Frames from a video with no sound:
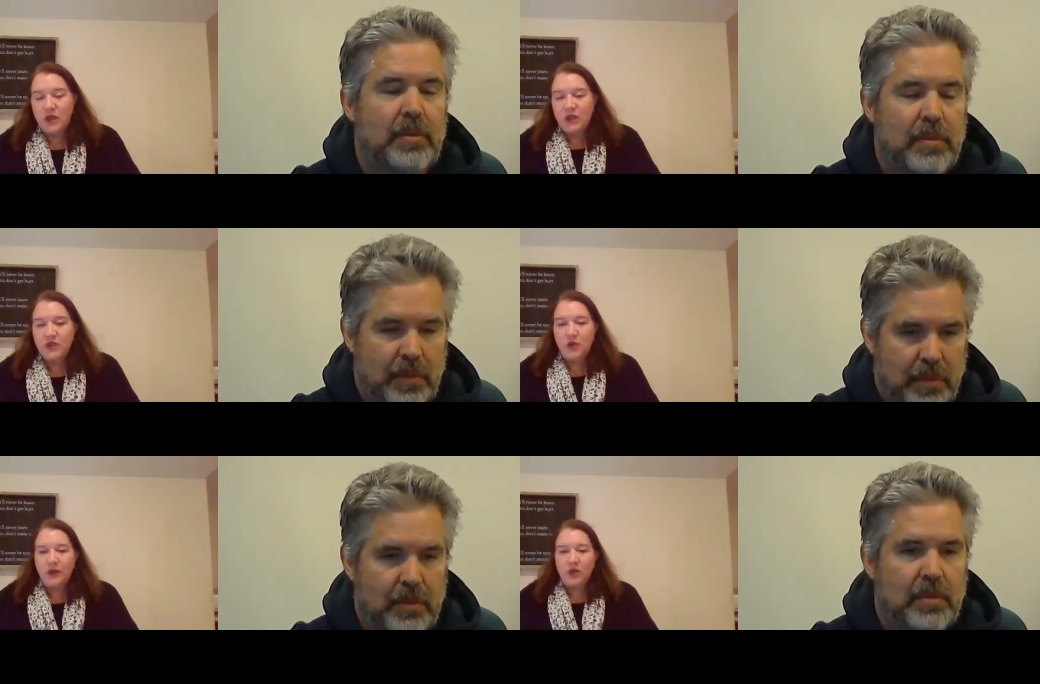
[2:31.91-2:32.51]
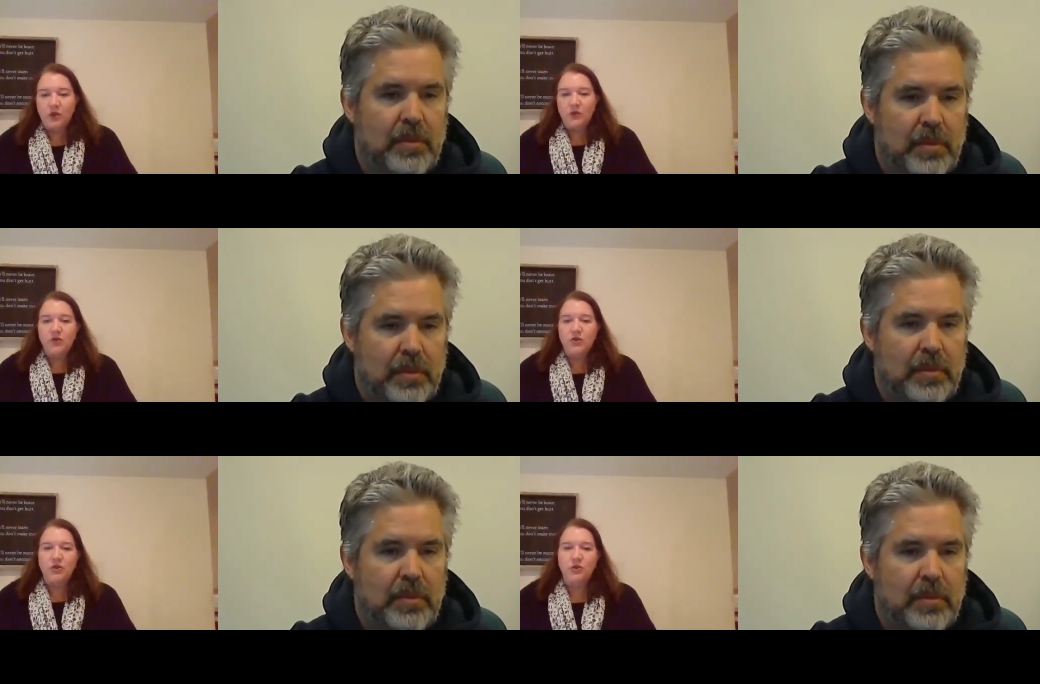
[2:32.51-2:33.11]
Speaker 1: So it
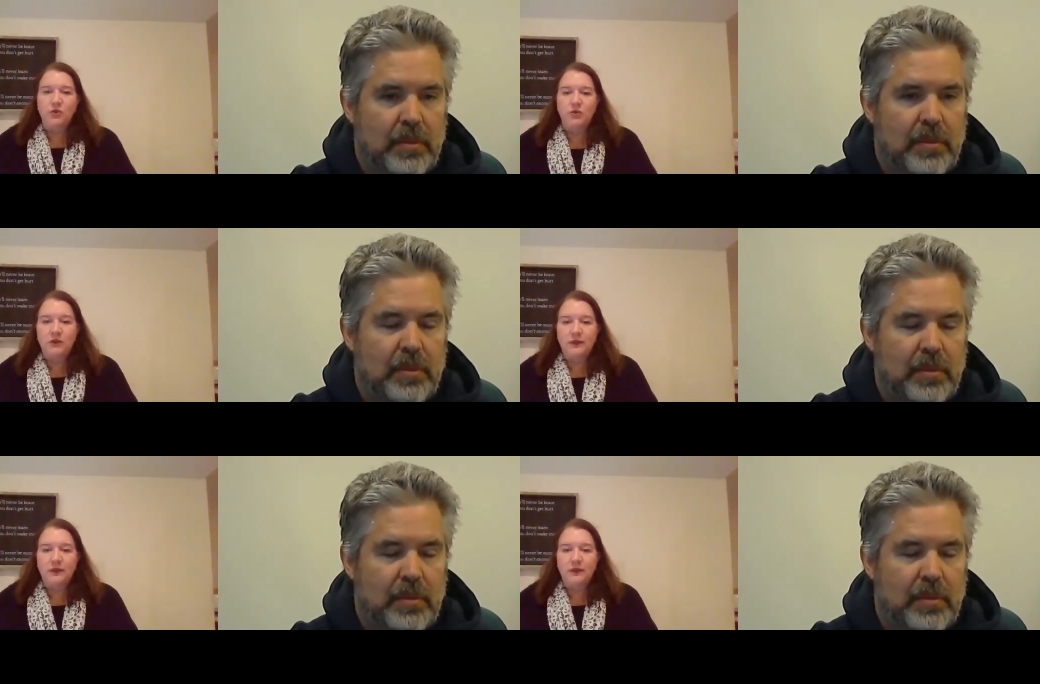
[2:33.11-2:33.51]
goes to,